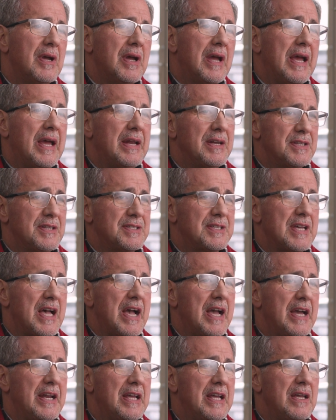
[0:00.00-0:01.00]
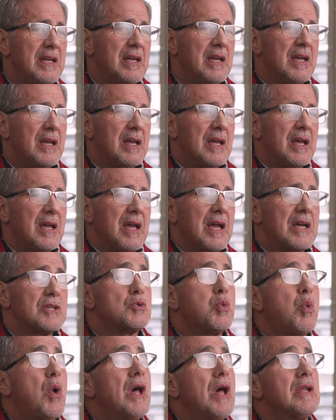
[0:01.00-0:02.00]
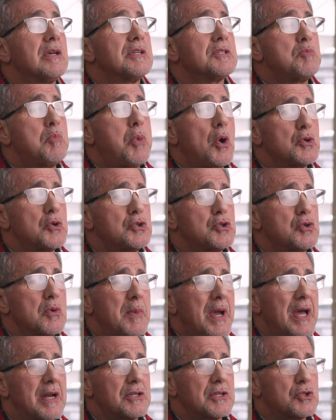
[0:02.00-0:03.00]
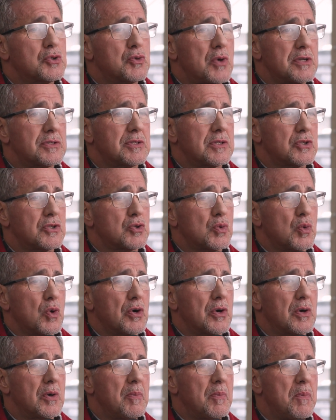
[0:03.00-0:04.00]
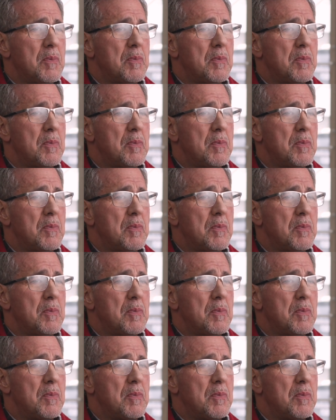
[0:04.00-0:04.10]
and anxiety, as well as post-traumatic stress disorder.